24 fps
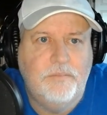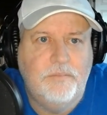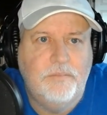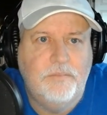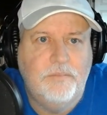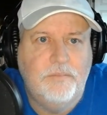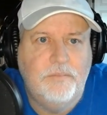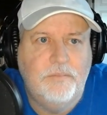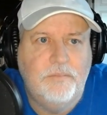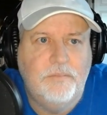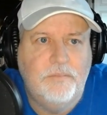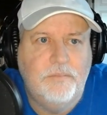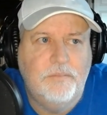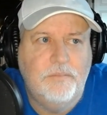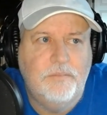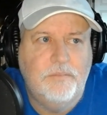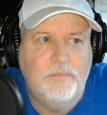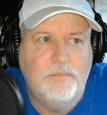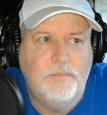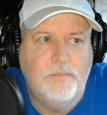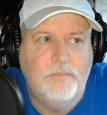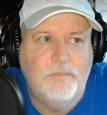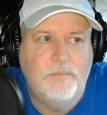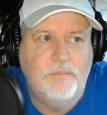
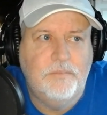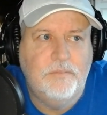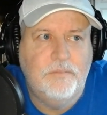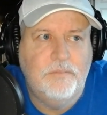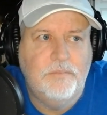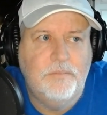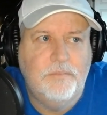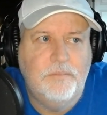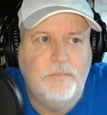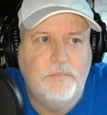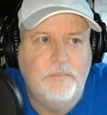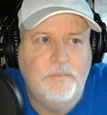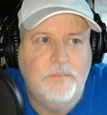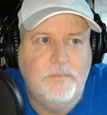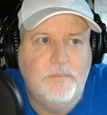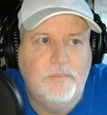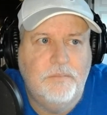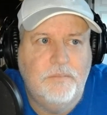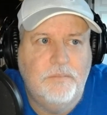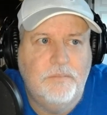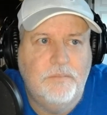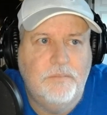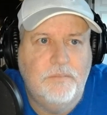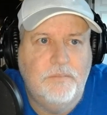
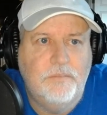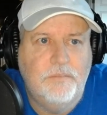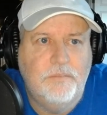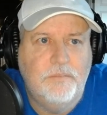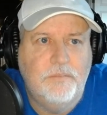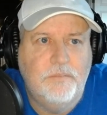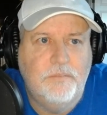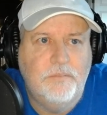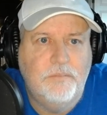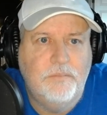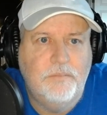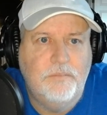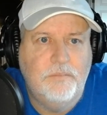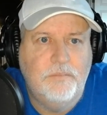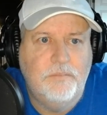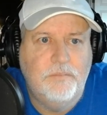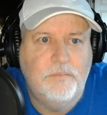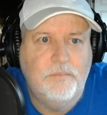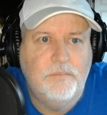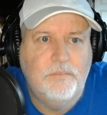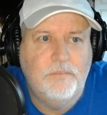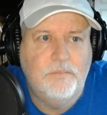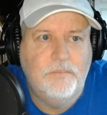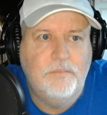
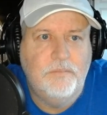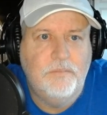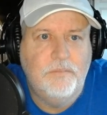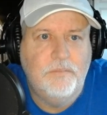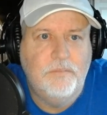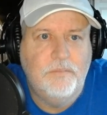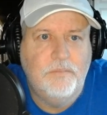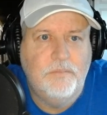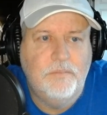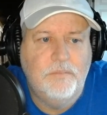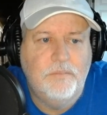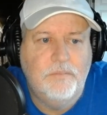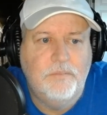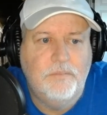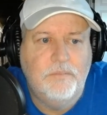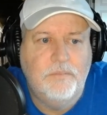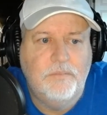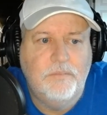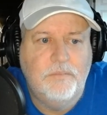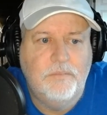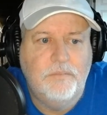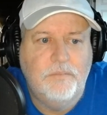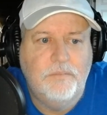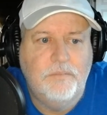
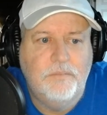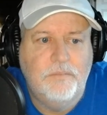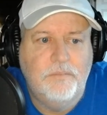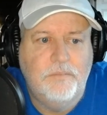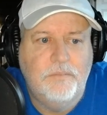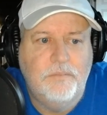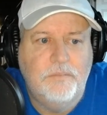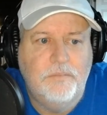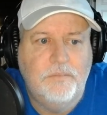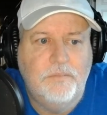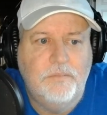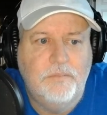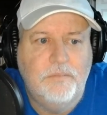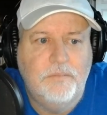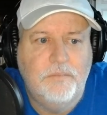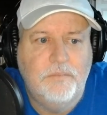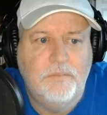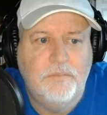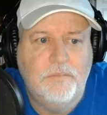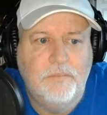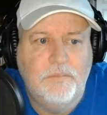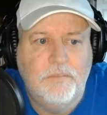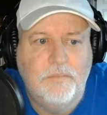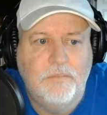
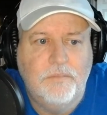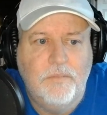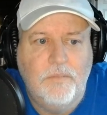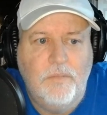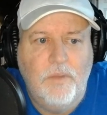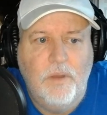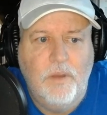This person isn't speaking.